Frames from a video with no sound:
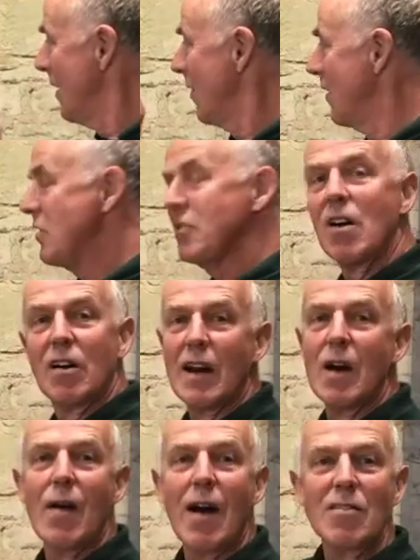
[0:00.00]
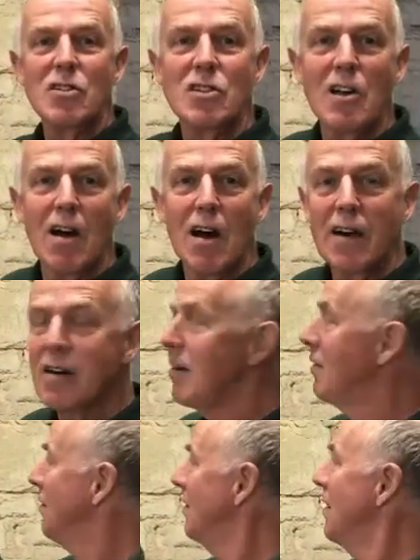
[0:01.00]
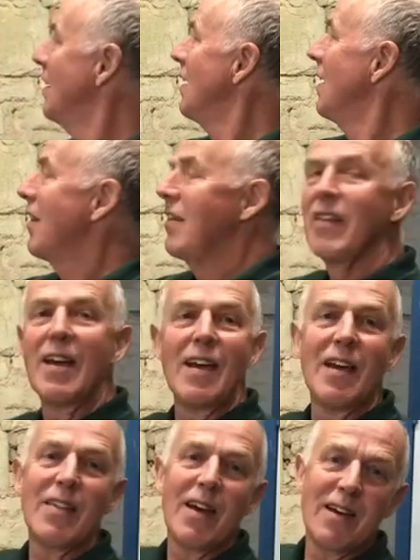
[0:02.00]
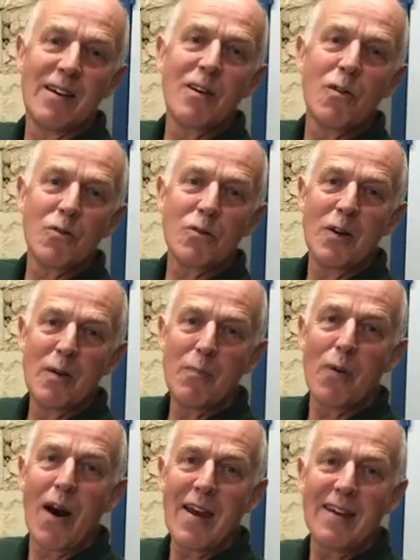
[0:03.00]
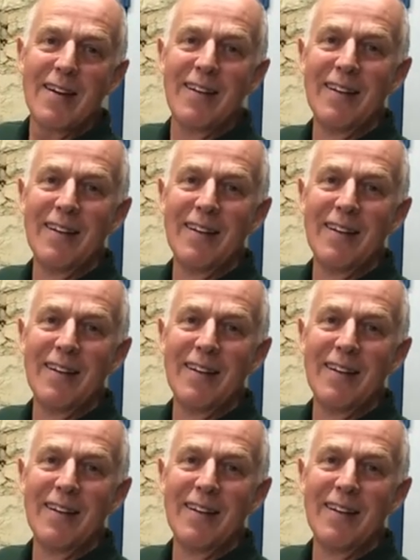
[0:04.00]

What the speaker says: These can't go outside. They constantly break,